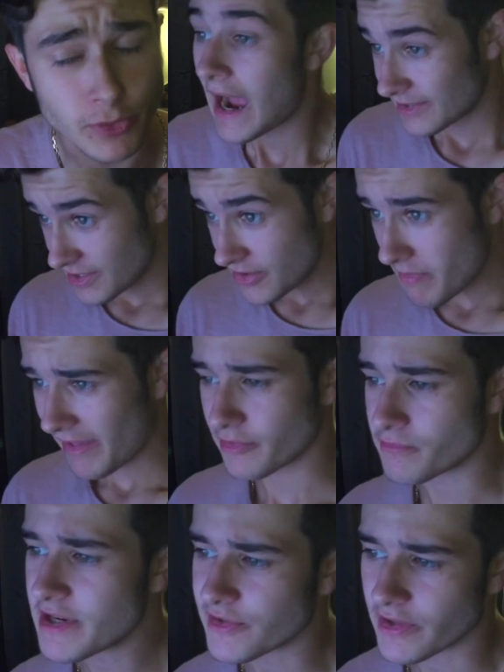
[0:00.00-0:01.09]
I did the math and
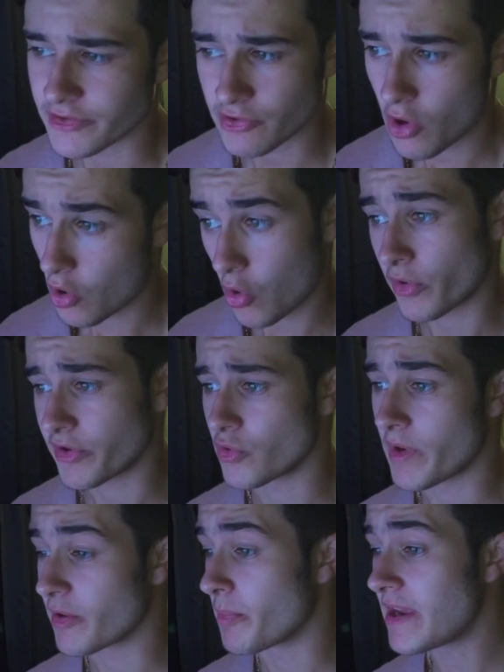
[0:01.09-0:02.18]
research. According to
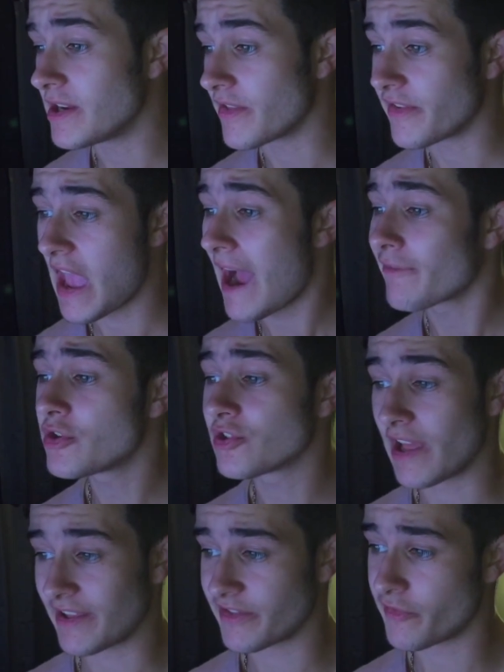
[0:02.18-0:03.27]
Wikipedia, the average
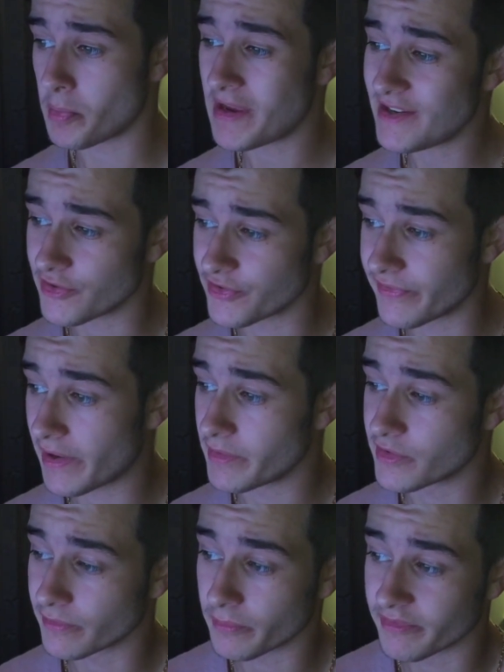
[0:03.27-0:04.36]
length of a penis varies
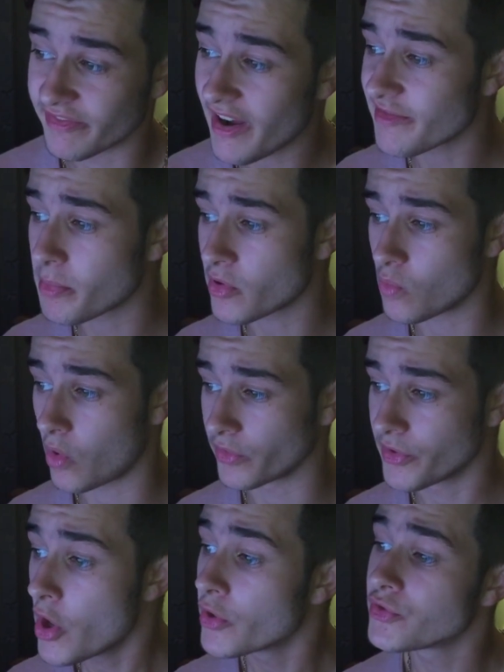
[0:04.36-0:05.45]
from 5.1
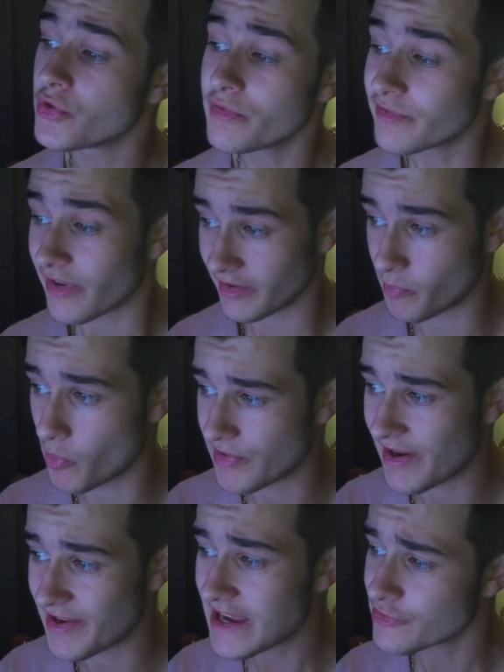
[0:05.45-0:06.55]
to
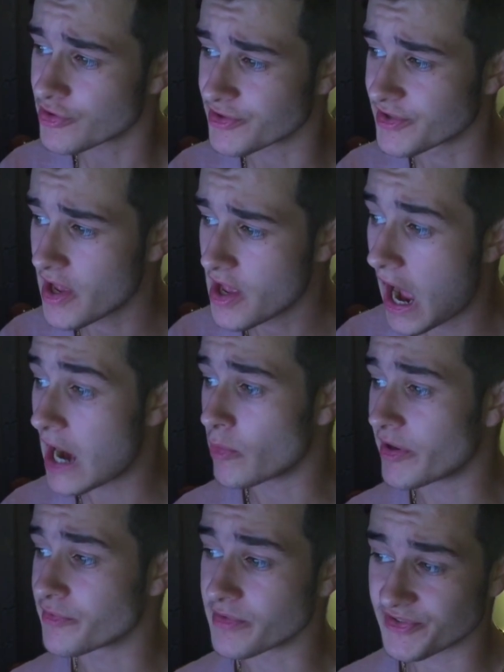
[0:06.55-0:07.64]
5.9 inches. I
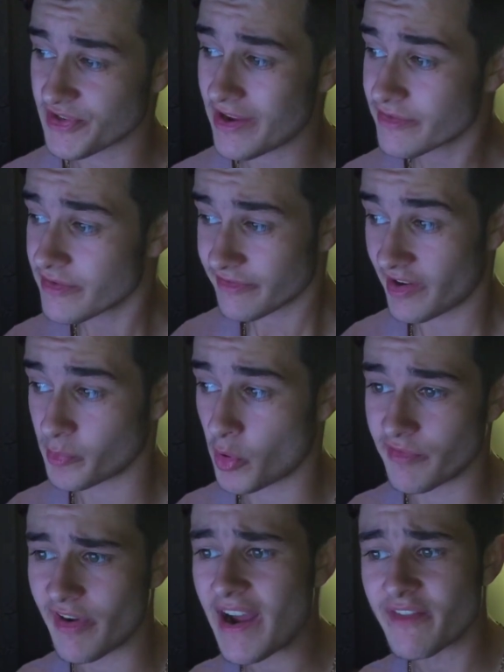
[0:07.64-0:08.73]
went for a safe
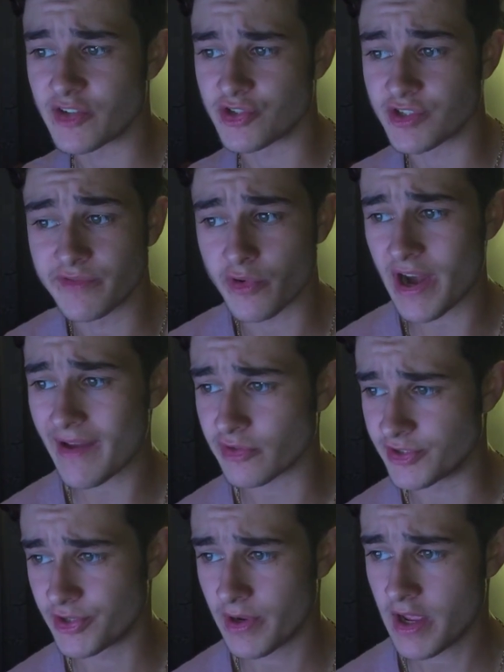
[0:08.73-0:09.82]
5.5 inches for an
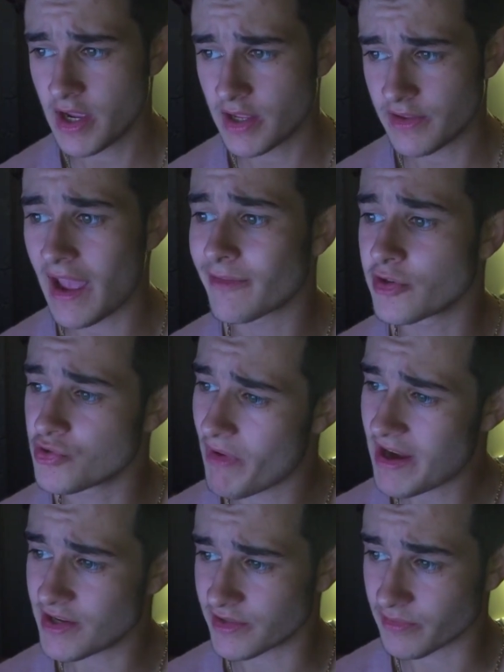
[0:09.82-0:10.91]
average. The average
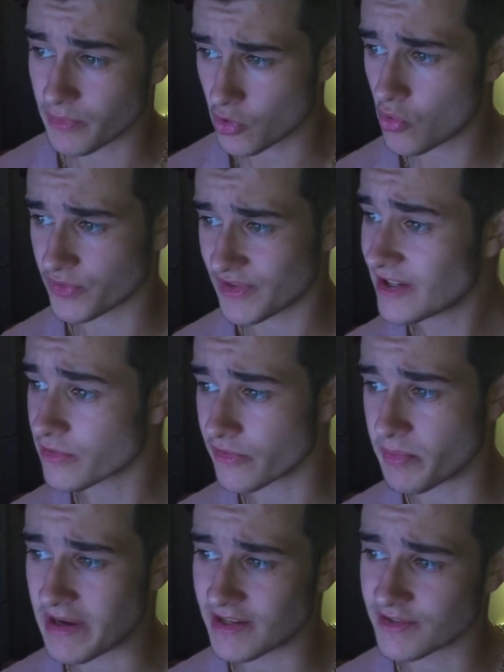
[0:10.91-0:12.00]
radius from the core centre of the
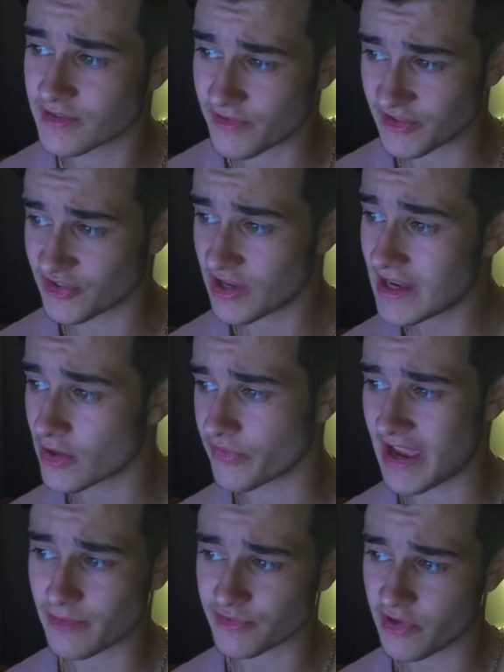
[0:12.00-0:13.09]
penis to the skin on the
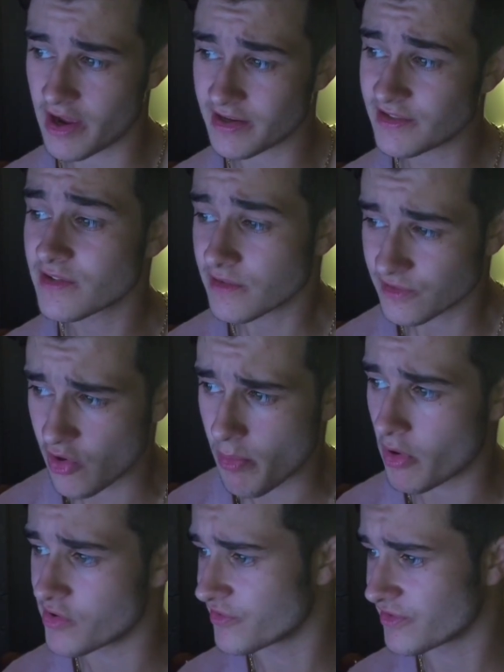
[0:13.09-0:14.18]
outside is
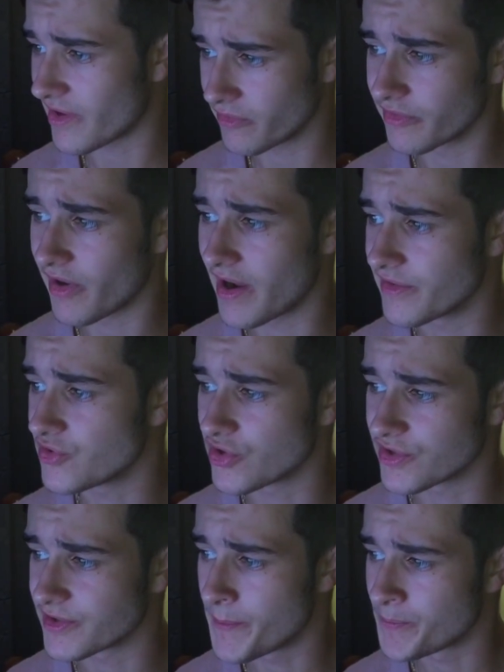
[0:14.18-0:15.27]
0.75
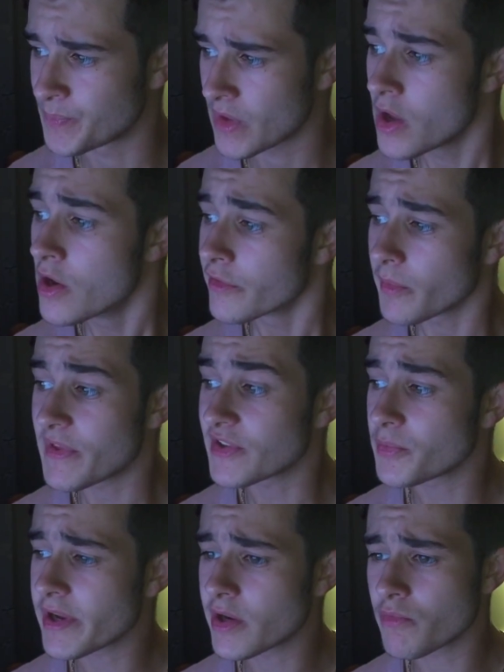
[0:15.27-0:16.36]
inches. From this
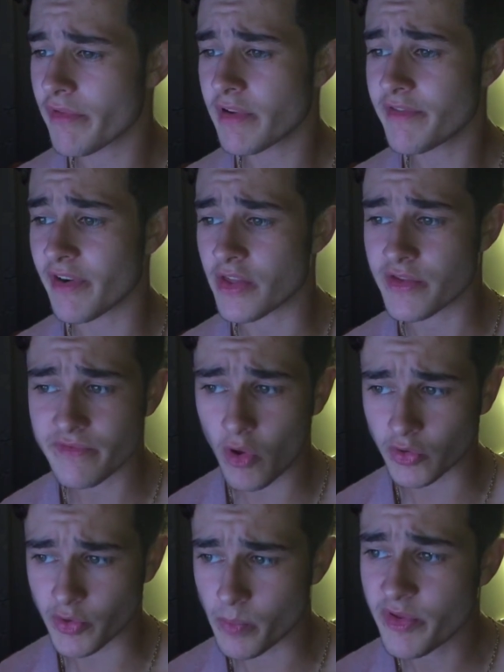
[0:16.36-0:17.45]
we can roughly find the
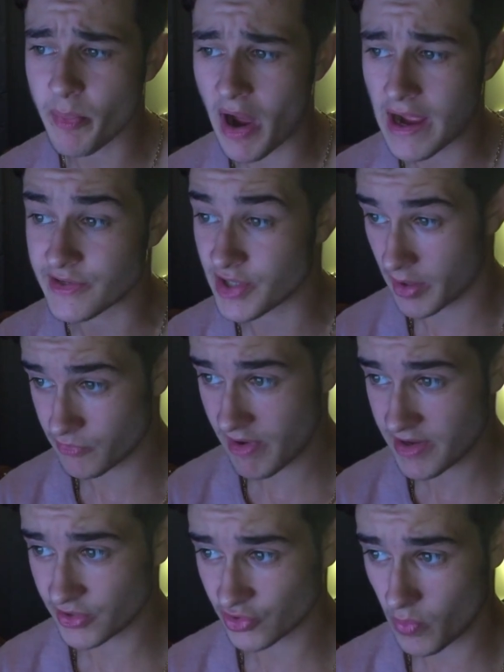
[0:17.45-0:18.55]
volume with pi times
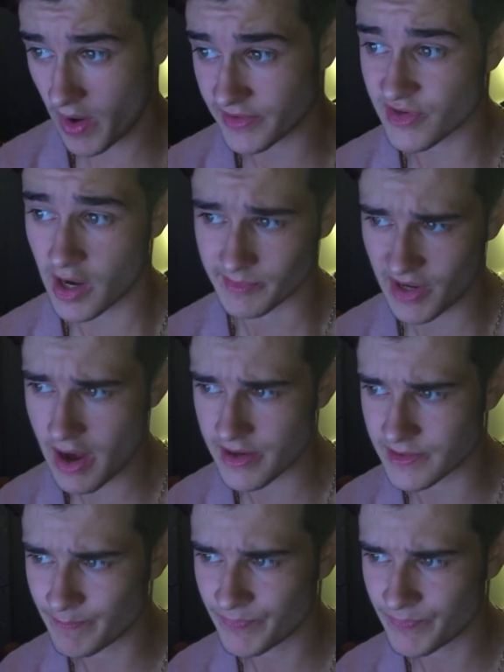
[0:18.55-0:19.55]
radius squared times height.